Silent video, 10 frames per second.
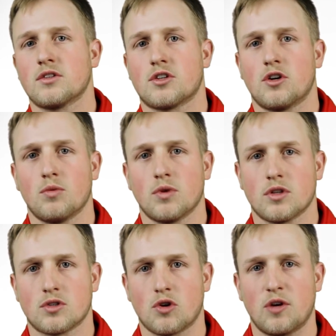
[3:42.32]
concern with
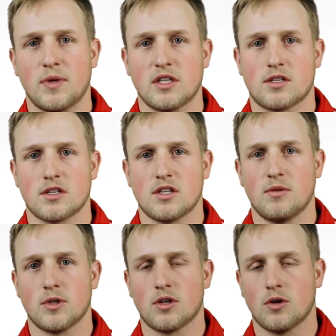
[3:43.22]
the soybean cyst
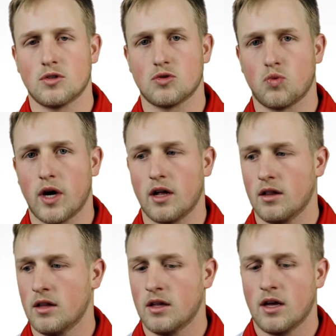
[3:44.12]
nematodes as
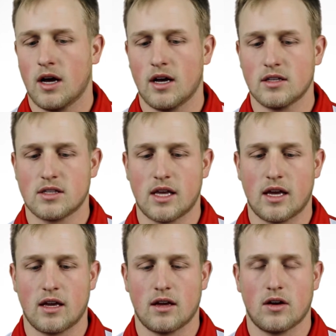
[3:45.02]
well uh, is
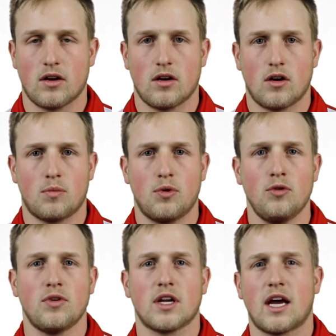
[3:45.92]
they are
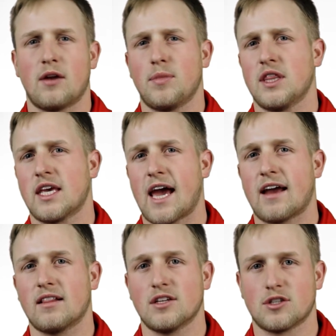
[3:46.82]
proven to kind of be the
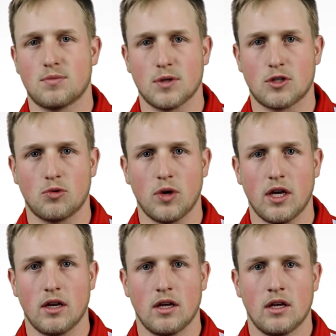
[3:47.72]
catalyst
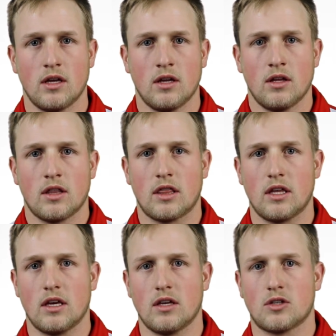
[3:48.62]
between
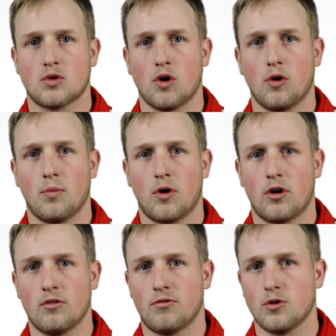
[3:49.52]
the
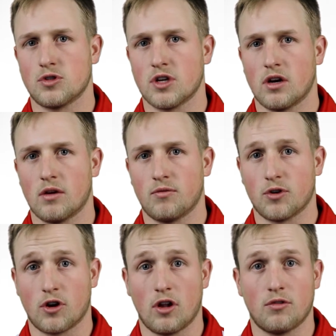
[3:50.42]
soil-borne Fusarium
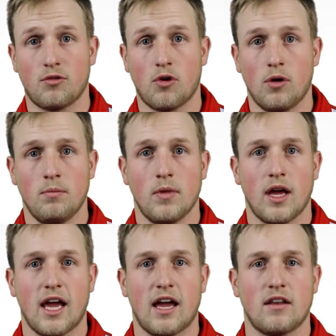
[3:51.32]
virguliforme
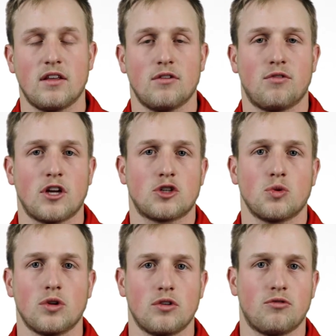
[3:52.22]
and the
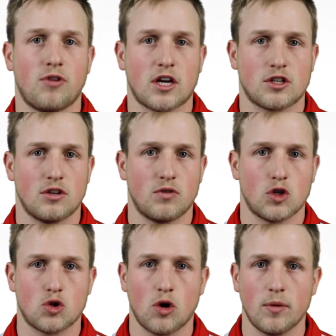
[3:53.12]
eventual infection of your
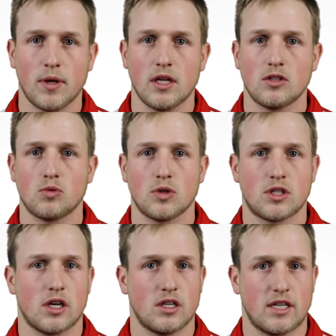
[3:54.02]
soybeans with
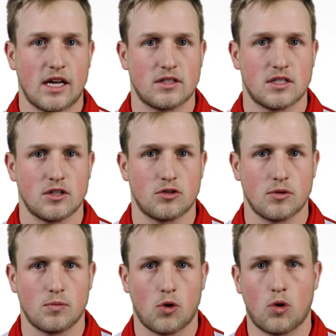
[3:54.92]
sudden death
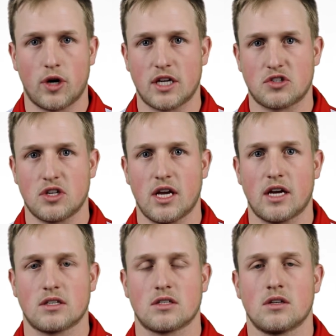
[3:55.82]
syndrome, or
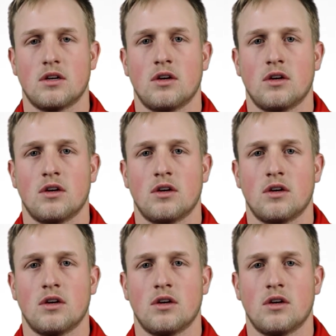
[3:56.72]
SDS,